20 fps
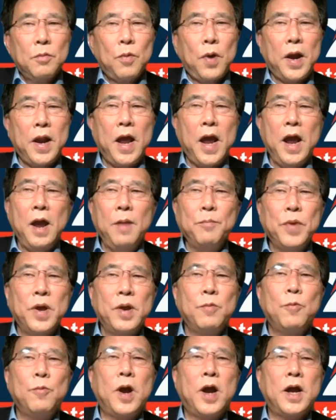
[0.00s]
what
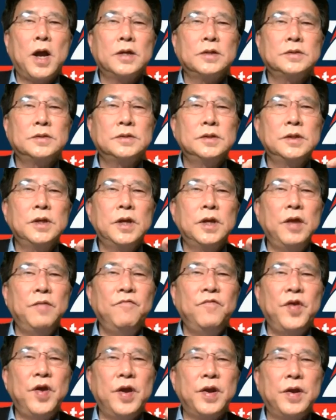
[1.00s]
happened was
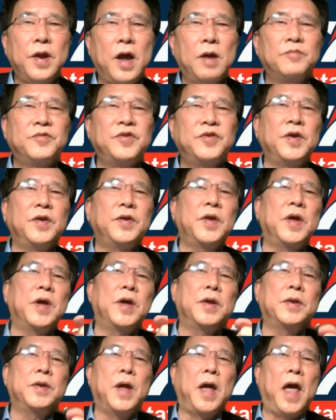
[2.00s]
in Vietnam, see,
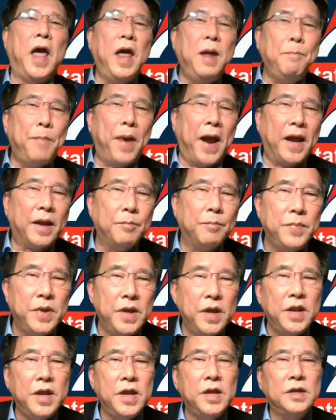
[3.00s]
the, the APEC
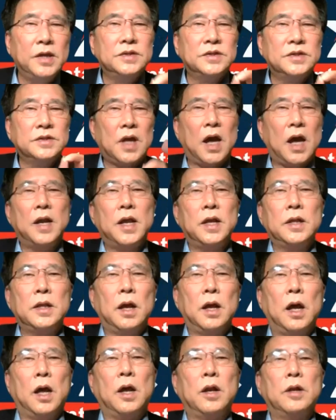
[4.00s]
meeting started
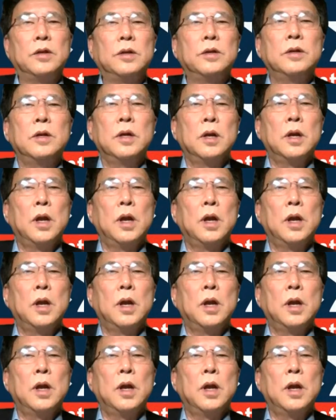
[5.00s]
on